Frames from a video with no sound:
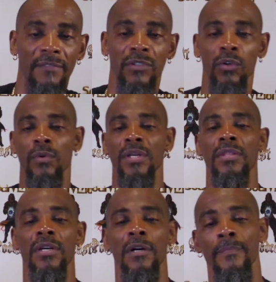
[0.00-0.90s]
during
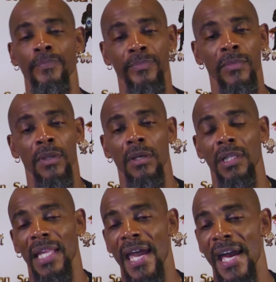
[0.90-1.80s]
the
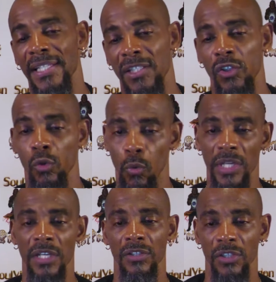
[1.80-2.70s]
last
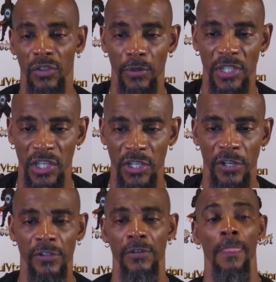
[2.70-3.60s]
20 to 30
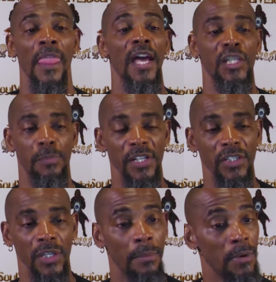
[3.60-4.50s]
years,
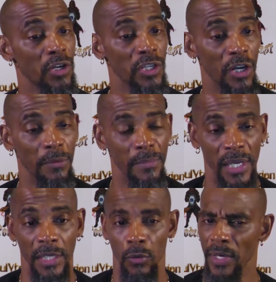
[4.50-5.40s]
especially among younger
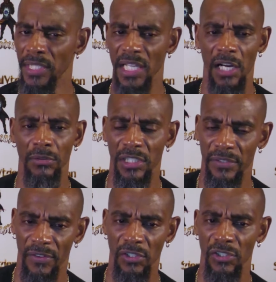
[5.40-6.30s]
men. Erectile
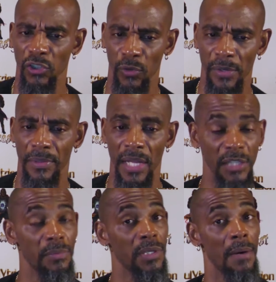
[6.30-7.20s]
dysfunction treatment has
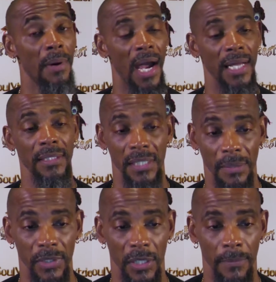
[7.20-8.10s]
become a hot
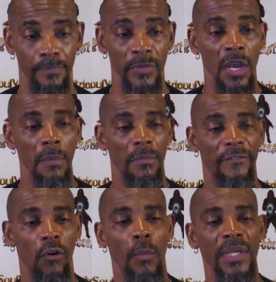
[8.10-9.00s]
subject.
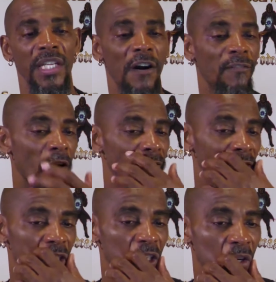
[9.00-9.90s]
Before we delve off
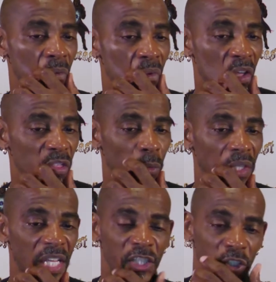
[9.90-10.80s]
into the
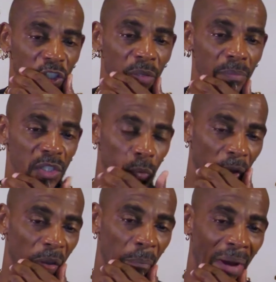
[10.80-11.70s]
relationship
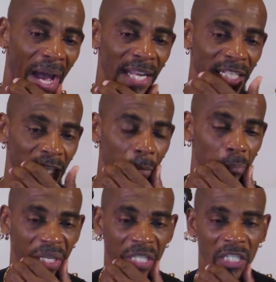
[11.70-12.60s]
between mind and the
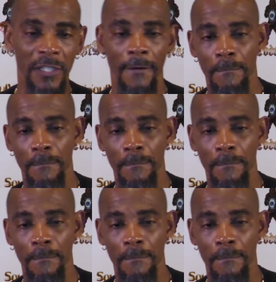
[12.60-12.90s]
penis,